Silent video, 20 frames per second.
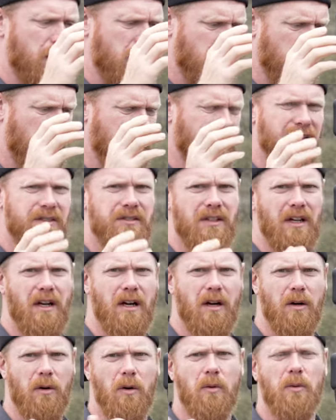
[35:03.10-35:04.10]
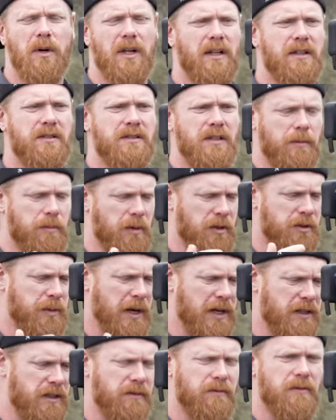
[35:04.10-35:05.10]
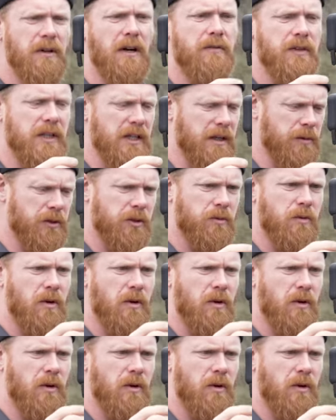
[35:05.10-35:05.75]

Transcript: or at least a, a realistic perspective of the image